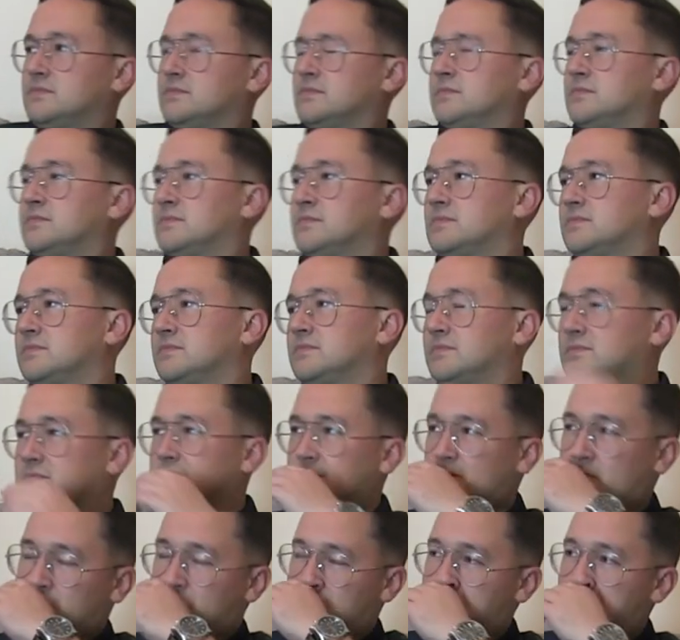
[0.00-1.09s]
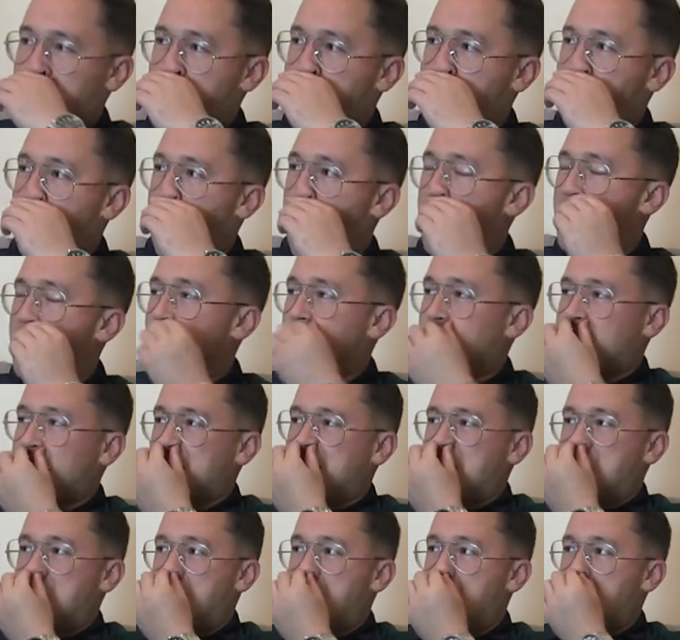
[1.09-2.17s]

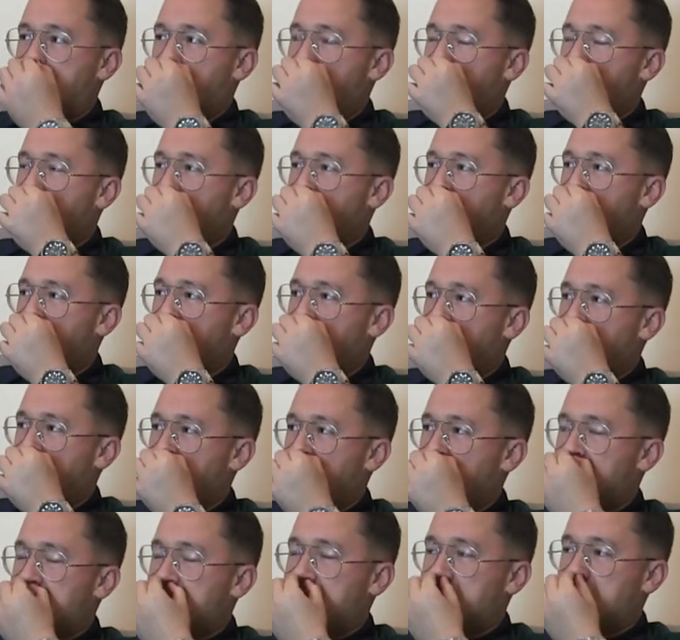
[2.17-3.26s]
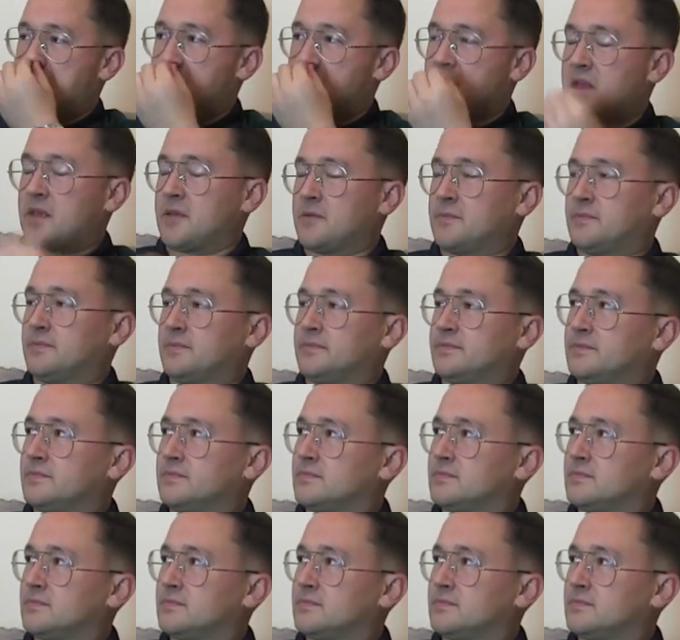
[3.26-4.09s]
(not speaking)